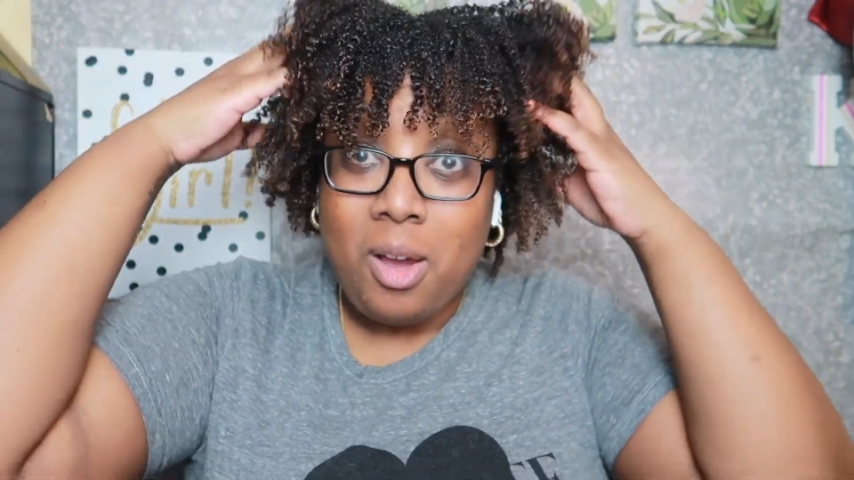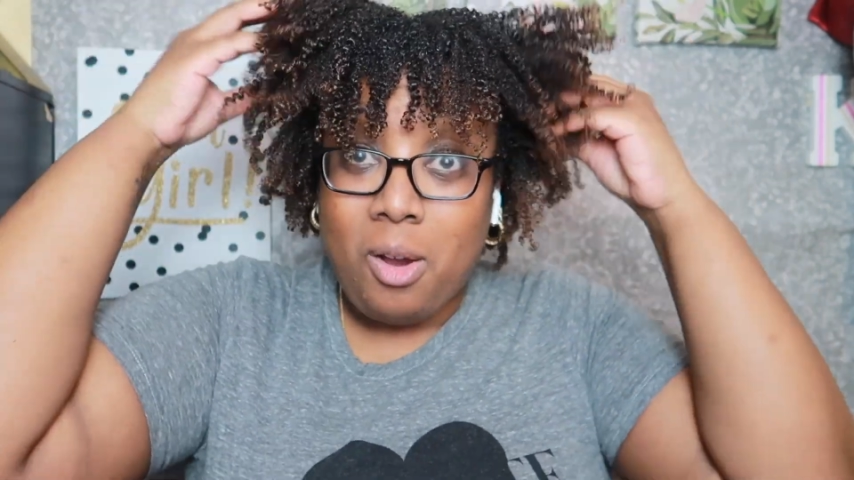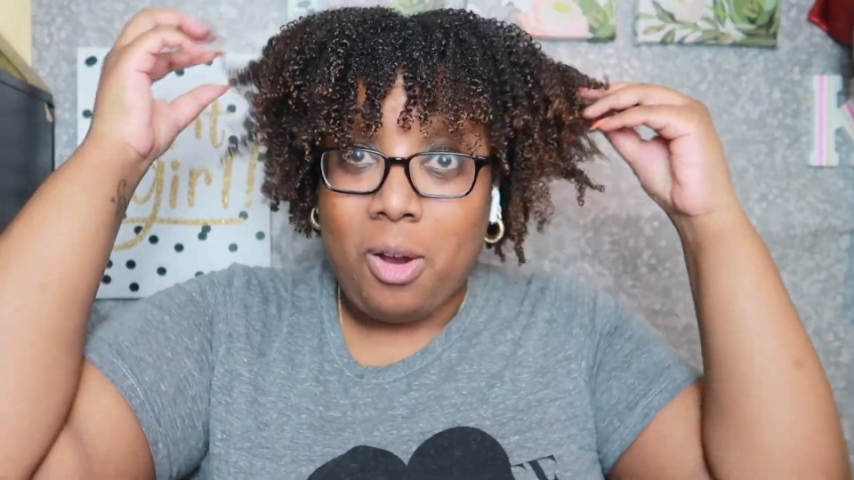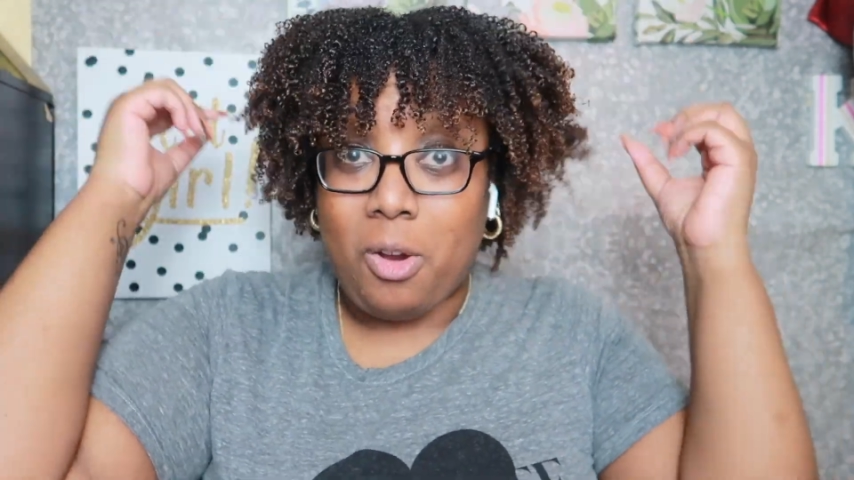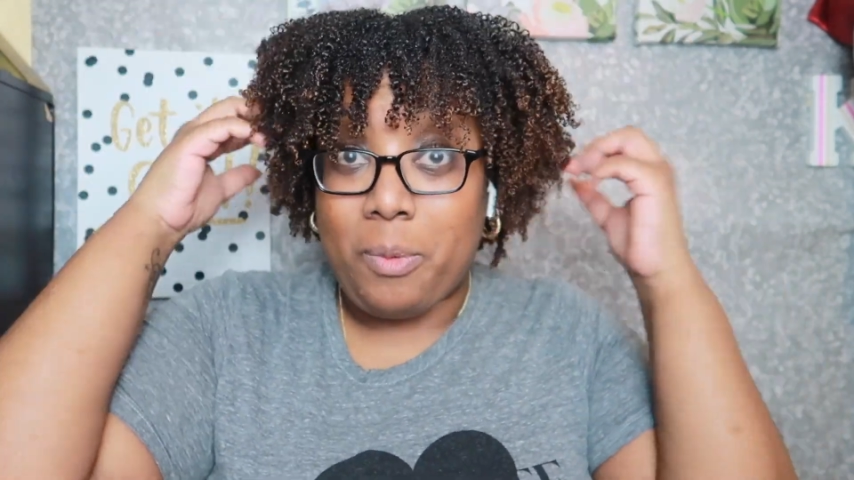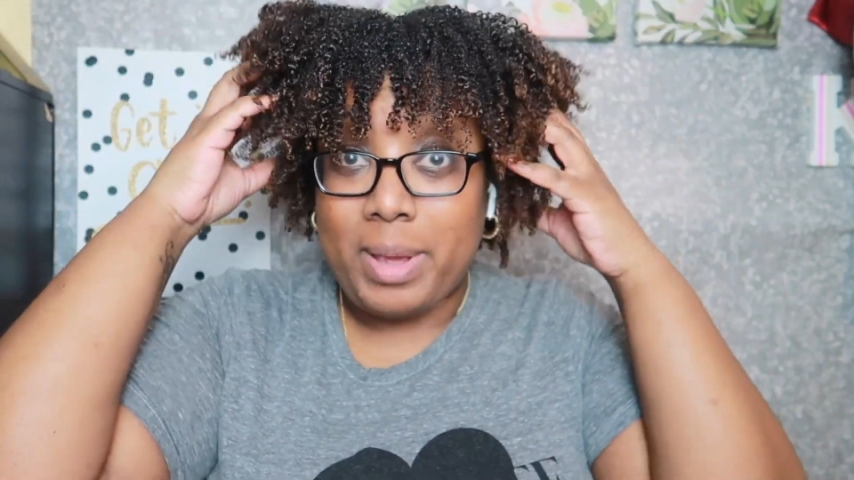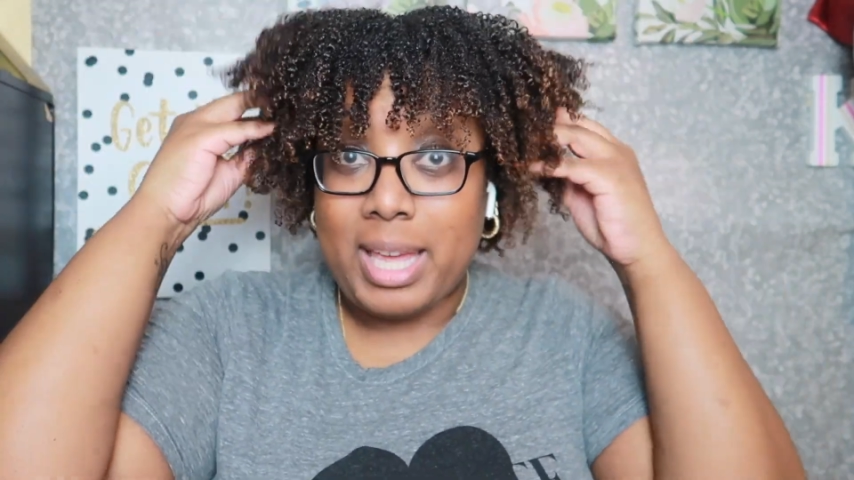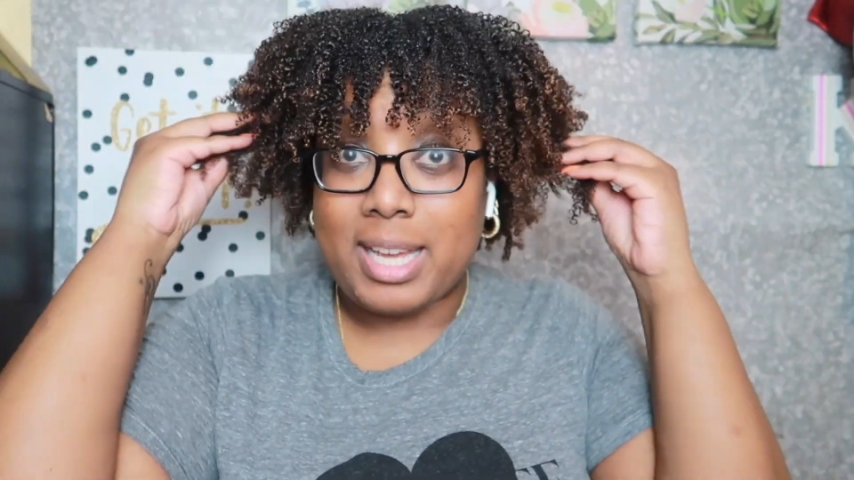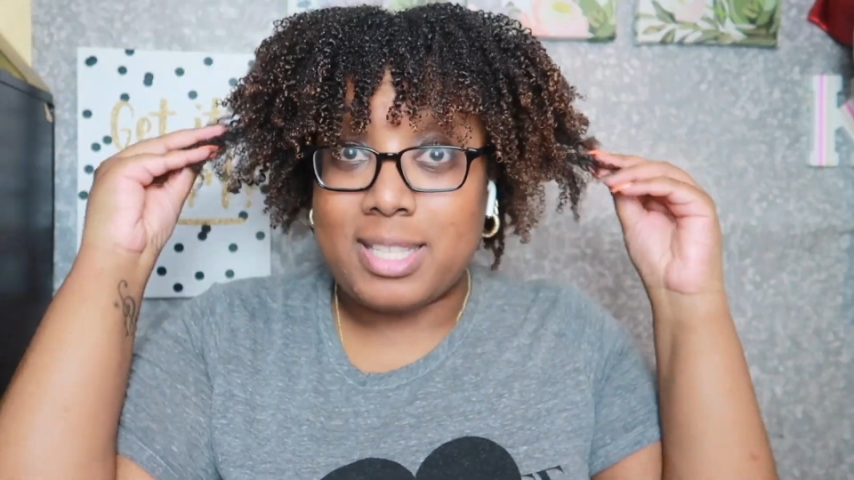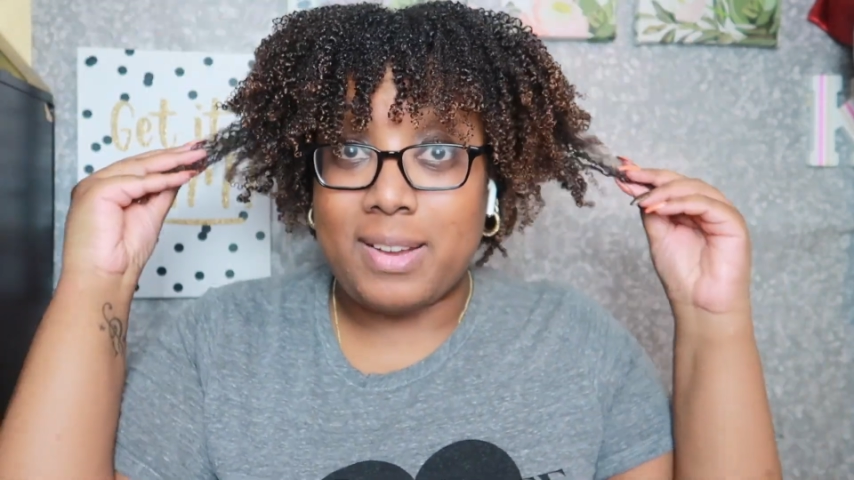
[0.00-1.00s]
all
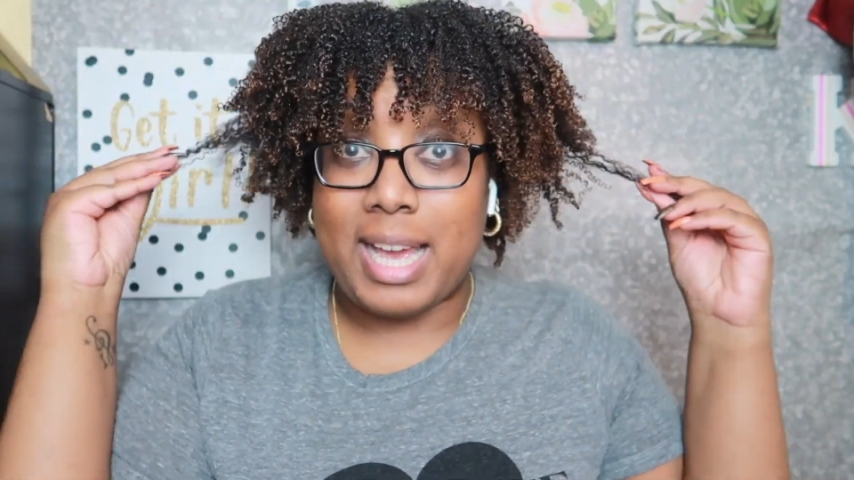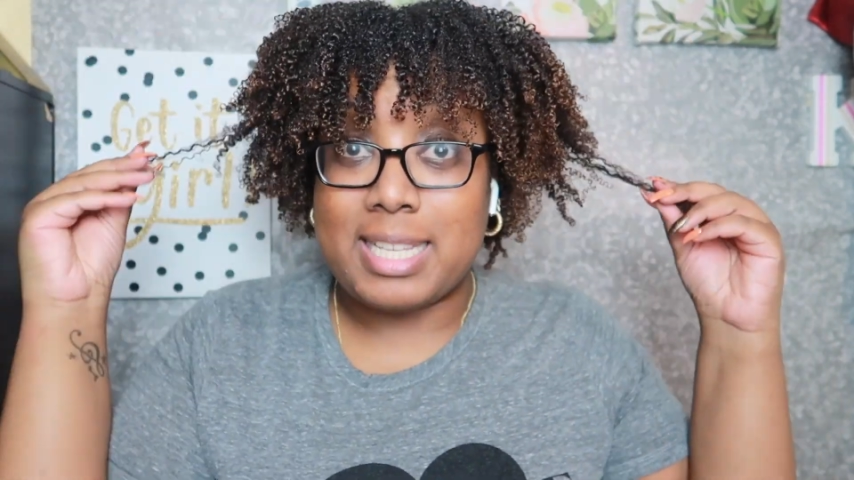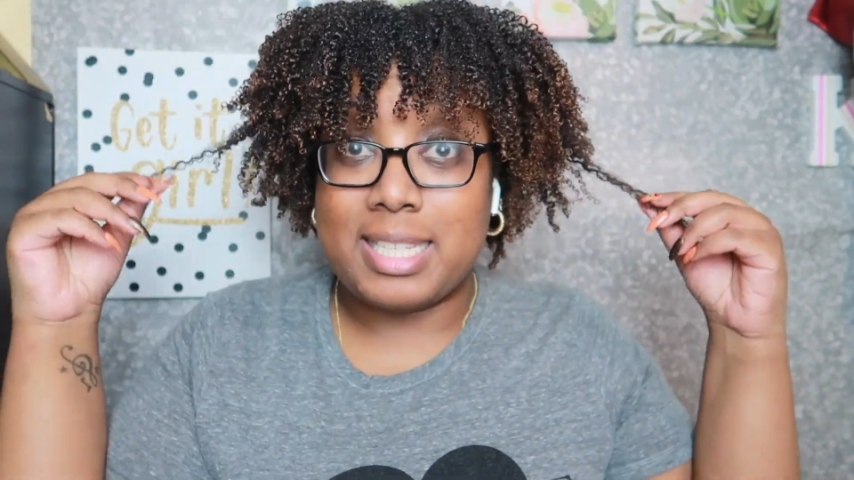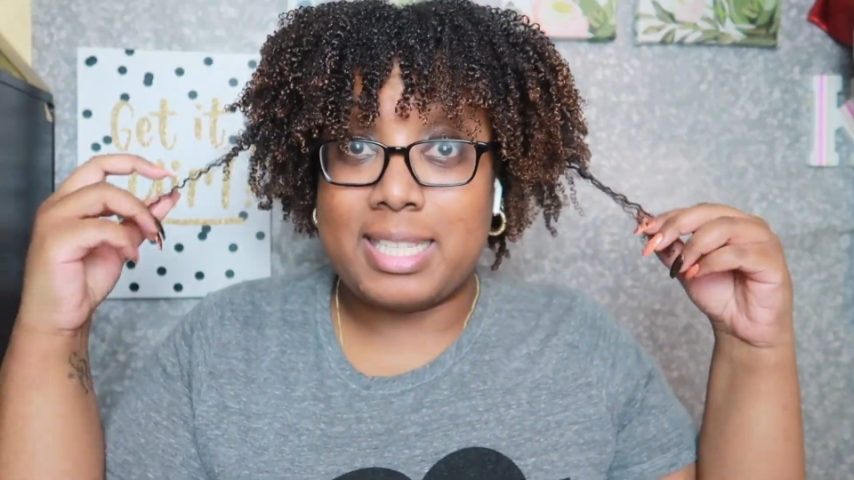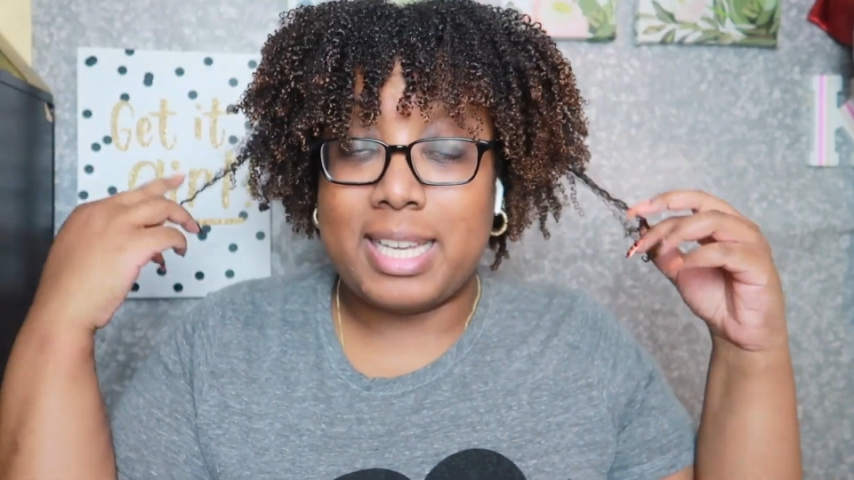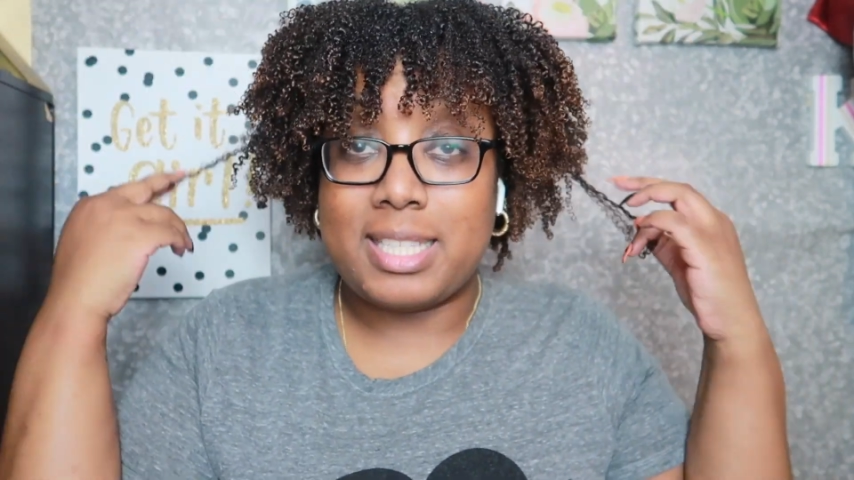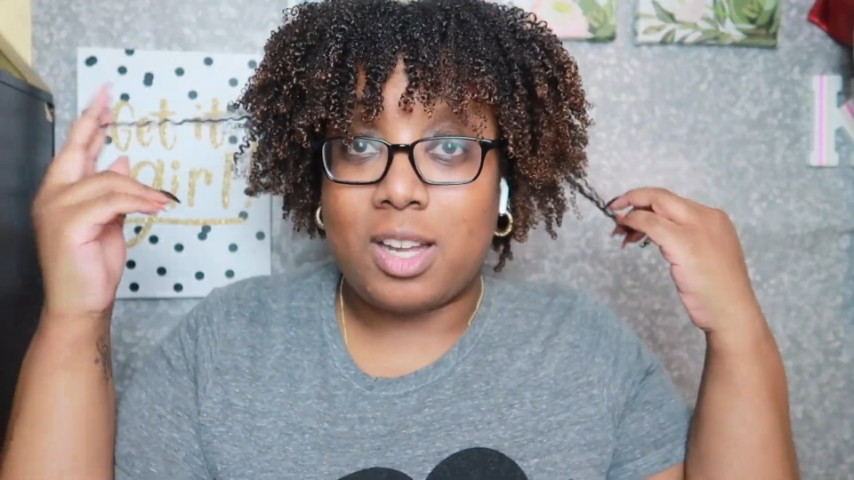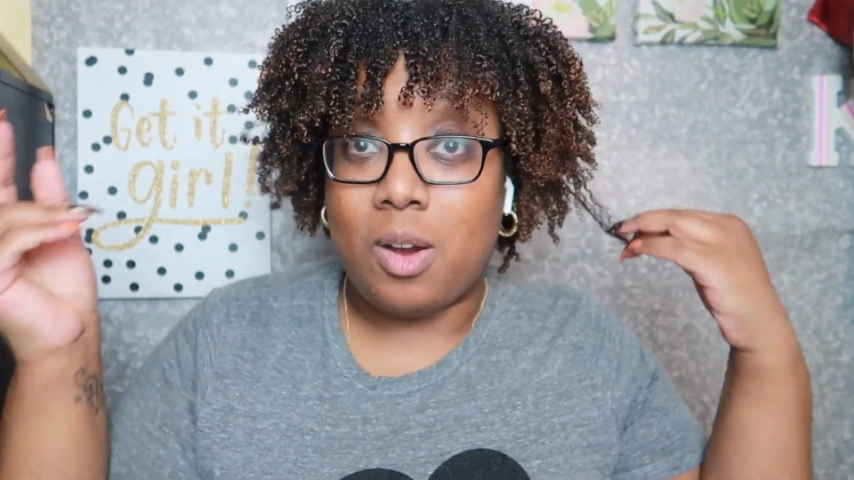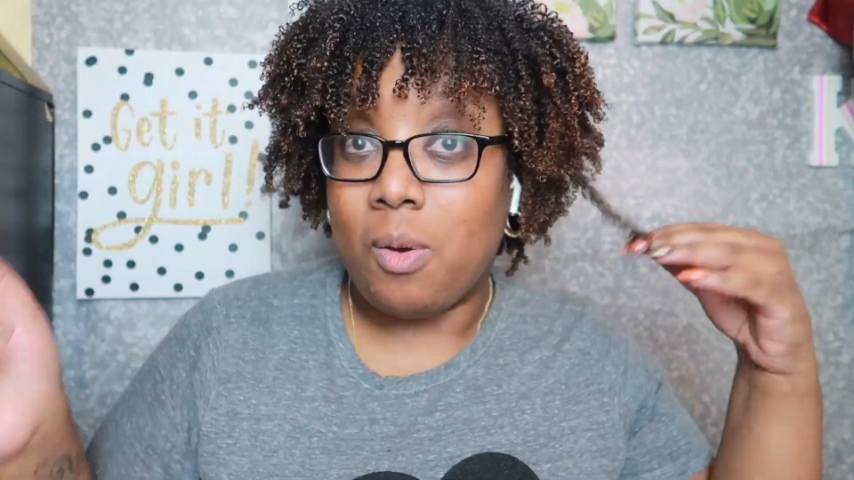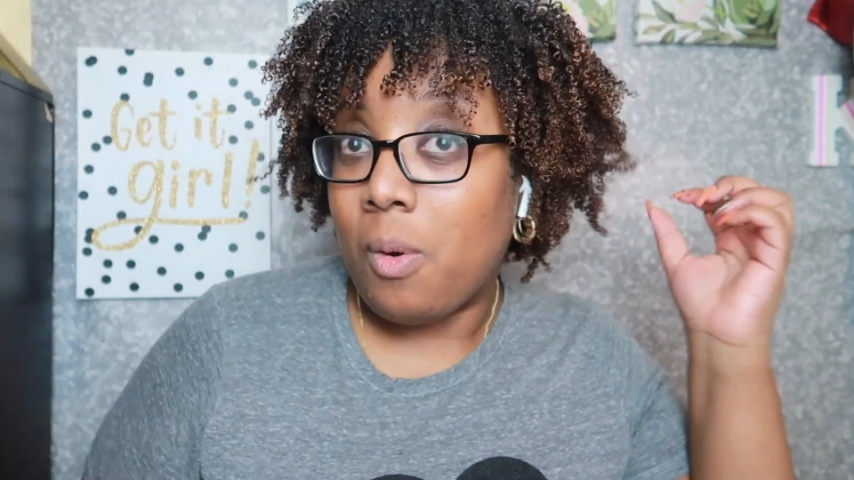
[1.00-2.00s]
week, so as the days
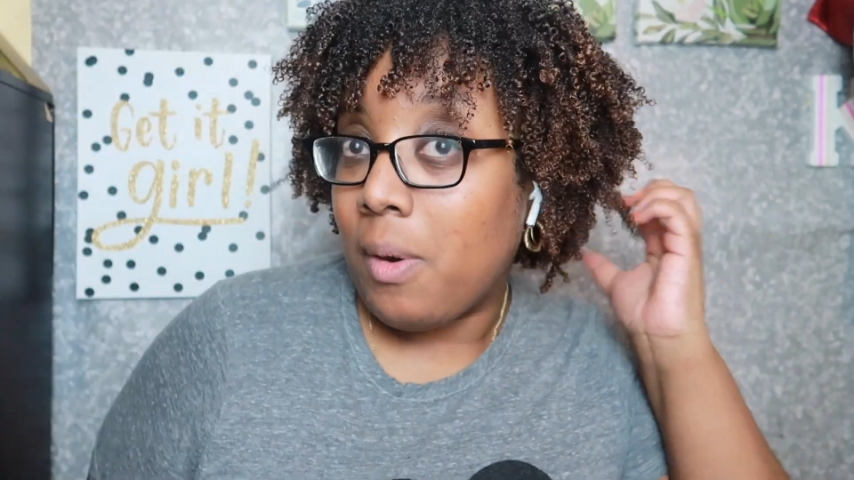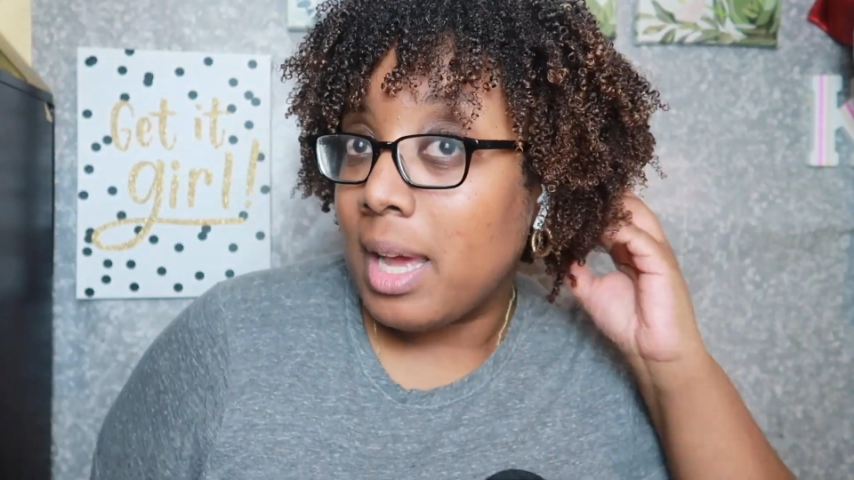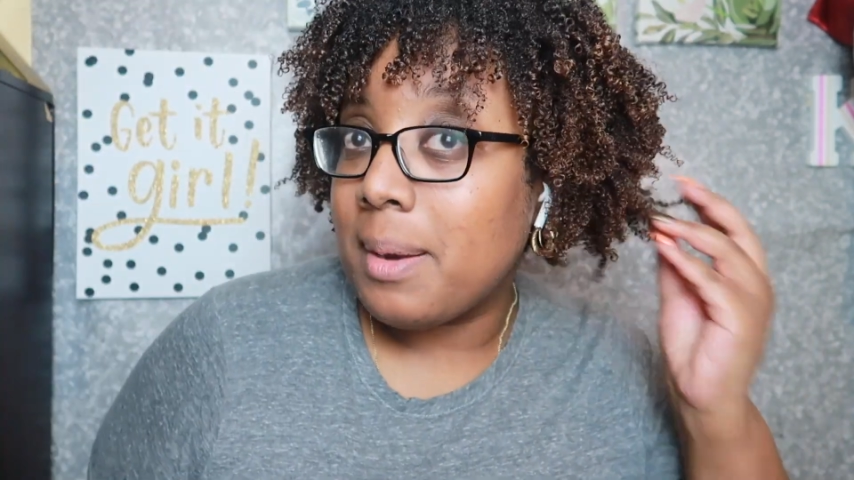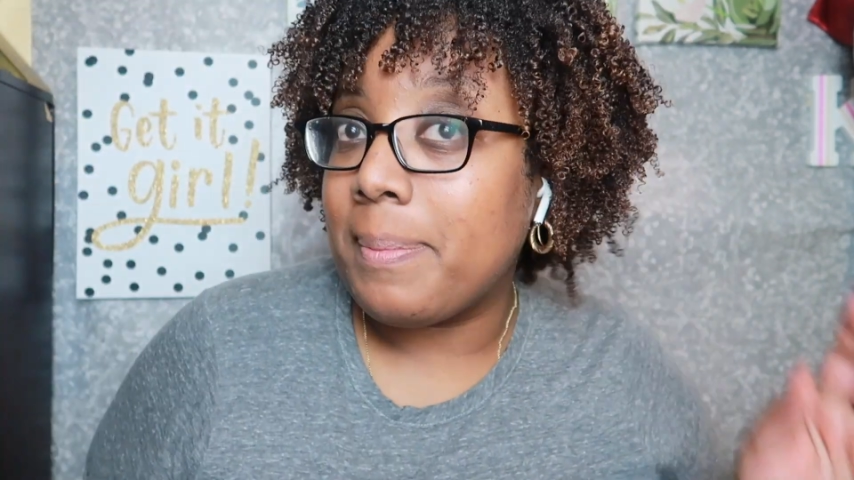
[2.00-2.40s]
go on.